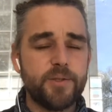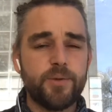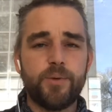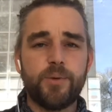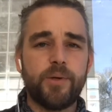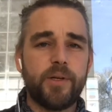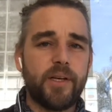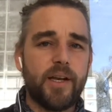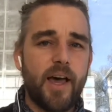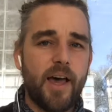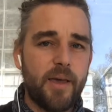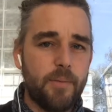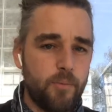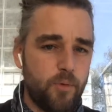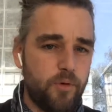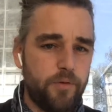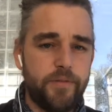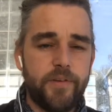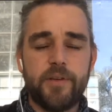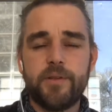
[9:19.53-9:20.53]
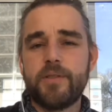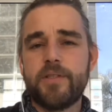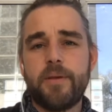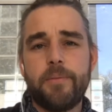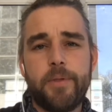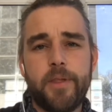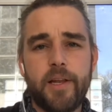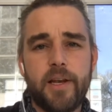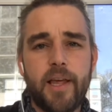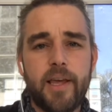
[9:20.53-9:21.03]
or in iMovie or
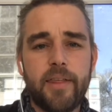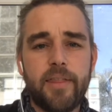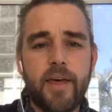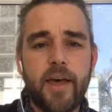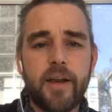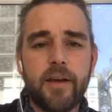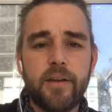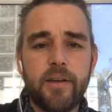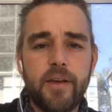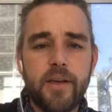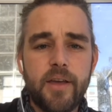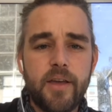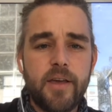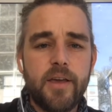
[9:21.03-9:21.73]
something like that.